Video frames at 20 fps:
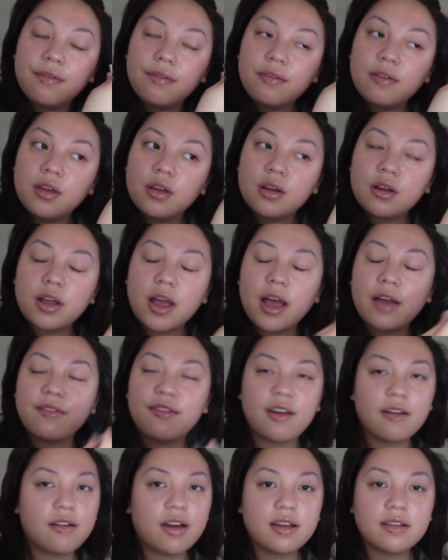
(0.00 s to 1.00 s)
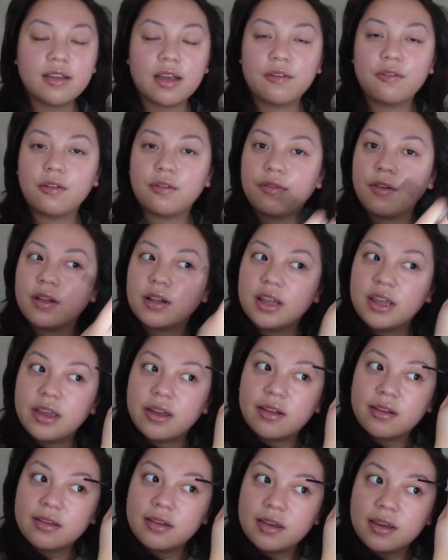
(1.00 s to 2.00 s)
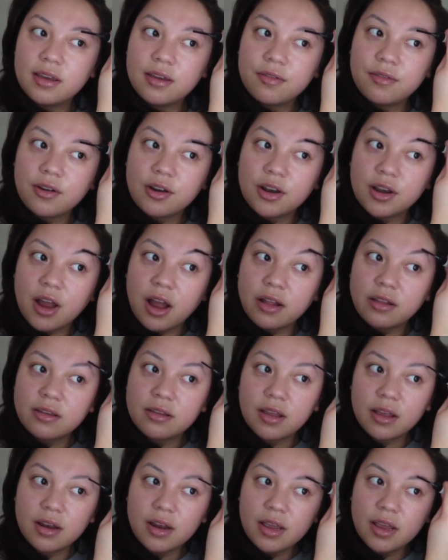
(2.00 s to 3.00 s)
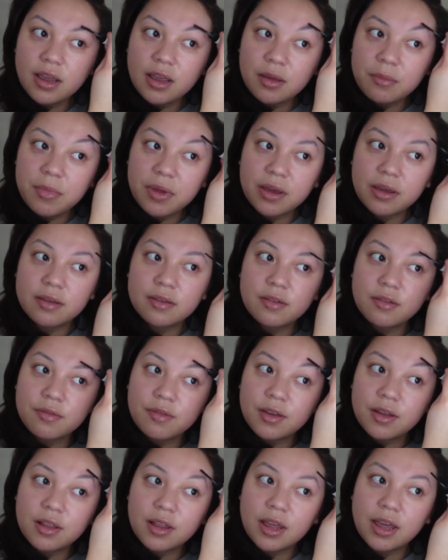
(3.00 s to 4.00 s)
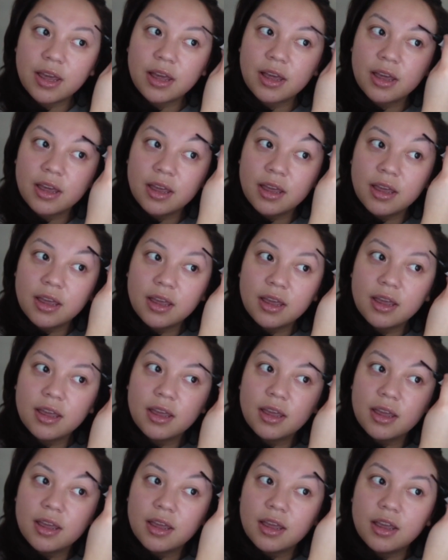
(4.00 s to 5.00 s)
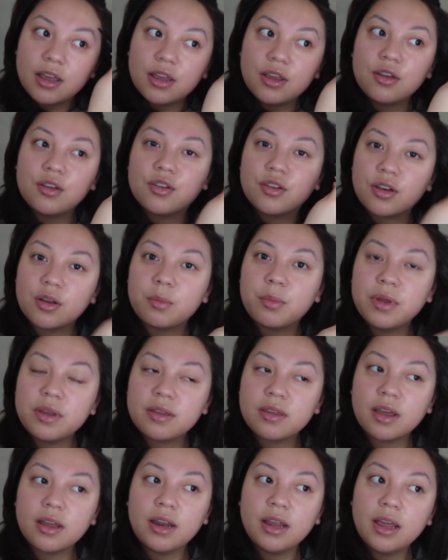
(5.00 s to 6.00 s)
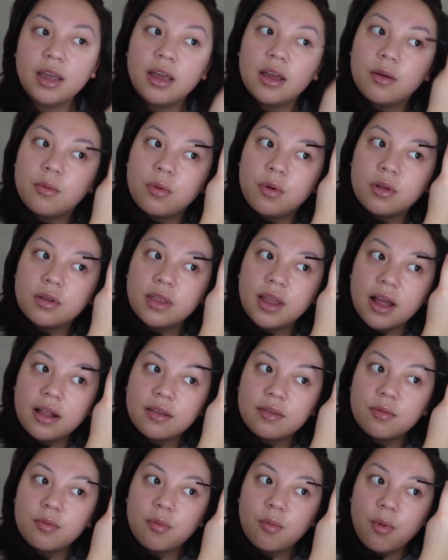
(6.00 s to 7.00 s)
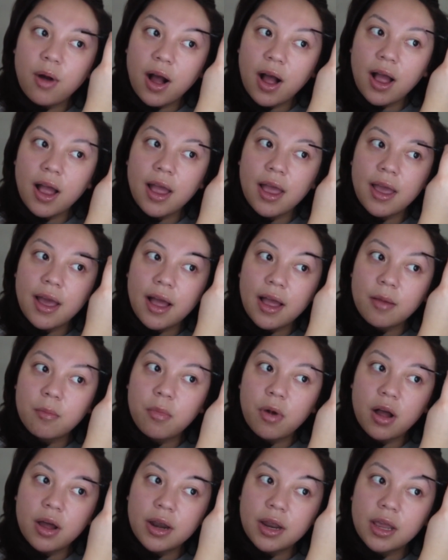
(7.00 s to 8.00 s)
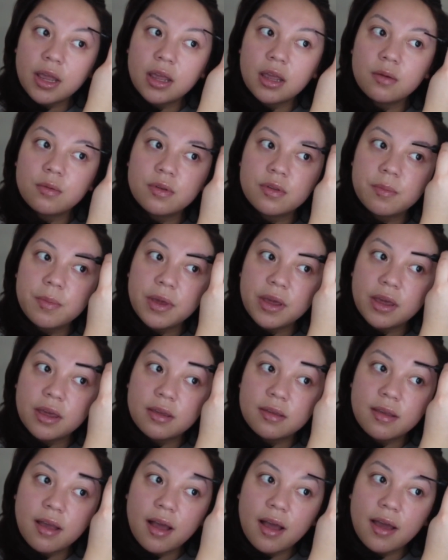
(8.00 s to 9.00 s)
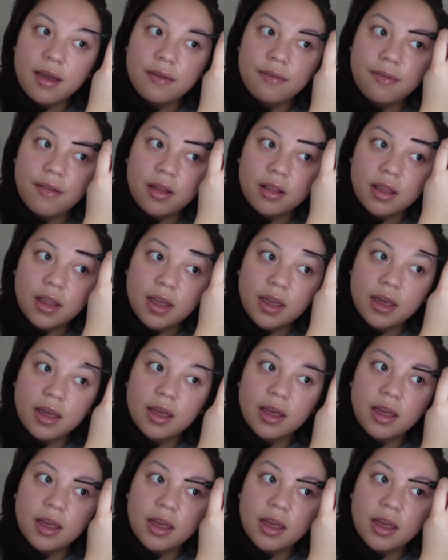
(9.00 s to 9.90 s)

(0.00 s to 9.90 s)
you guys ever felt guilty for not studying because you feel like you should be studying? Well, that's why I bought it, was because I felt like